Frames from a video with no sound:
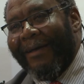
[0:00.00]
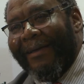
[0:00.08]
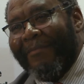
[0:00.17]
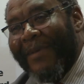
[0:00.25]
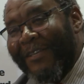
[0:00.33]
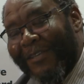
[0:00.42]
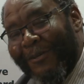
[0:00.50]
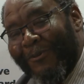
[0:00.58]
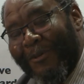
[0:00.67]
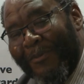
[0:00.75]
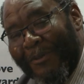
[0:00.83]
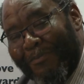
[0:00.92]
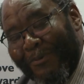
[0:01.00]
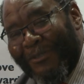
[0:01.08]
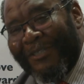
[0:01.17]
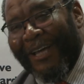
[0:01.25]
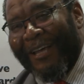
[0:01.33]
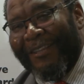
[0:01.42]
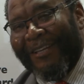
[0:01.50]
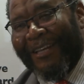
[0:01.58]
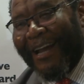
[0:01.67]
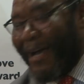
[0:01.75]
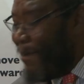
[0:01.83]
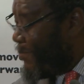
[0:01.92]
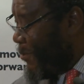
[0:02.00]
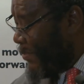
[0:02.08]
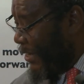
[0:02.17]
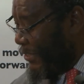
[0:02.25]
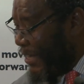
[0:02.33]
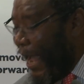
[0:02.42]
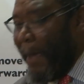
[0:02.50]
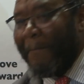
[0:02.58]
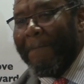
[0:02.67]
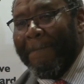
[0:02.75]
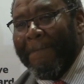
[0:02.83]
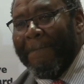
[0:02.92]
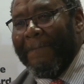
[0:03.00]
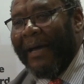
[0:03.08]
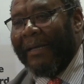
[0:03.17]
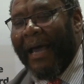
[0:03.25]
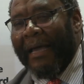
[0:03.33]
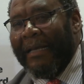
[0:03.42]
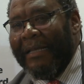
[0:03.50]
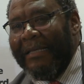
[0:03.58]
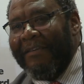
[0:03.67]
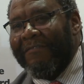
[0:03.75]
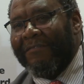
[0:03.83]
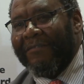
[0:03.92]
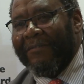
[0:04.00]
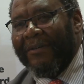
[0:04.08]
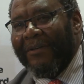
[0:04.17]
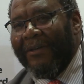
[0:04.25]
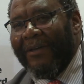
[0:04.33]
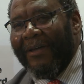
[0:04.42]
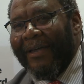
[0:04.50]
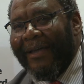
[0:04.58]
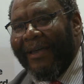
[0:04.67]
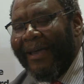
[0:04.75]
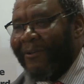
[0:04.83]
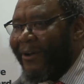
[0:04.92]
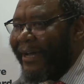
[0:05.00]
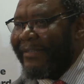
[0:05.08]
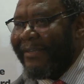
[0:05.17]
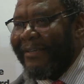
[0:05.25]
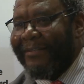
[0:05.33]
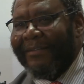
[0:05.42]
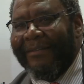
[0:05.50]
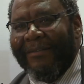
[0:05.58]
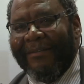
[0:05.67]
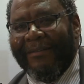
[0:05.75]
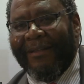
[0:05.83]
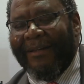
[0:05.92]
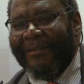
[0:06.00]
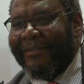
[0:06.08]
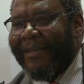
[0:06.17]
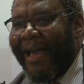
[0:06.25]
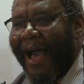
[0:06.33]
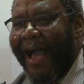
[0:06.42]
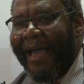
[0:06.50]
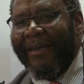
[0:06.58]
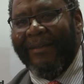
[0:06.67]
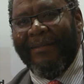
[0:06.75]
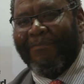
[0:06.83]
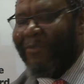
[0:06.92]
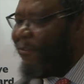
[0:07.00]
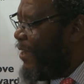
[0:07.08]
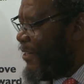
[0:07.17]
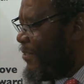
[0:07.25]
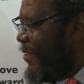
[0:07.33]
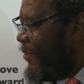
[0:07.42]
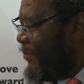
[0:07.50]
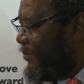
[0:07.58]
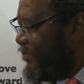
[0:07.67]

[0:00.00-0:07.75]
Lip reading: A message will be put at the appropriate time, but I leave an organization that is highly professional.